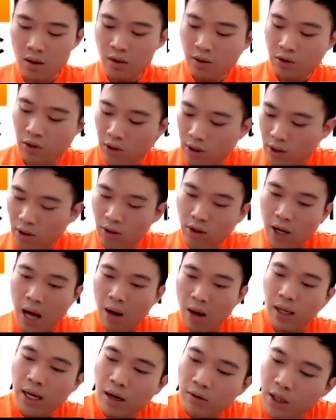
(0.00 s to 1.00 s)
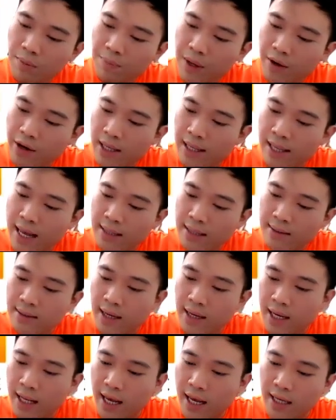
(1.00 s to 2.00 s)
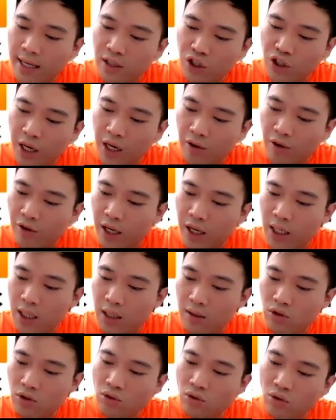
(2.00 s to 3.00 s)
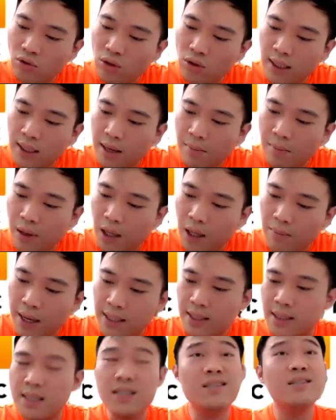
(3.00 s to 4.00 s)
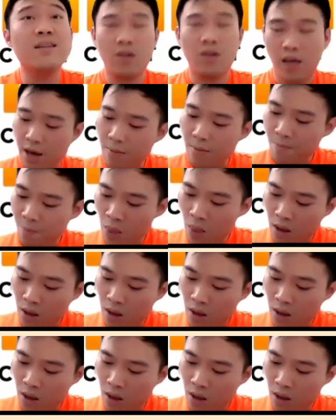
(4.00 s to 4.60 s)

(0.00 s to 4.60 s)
So our accounting period, let's take it as January to December basis. Okay,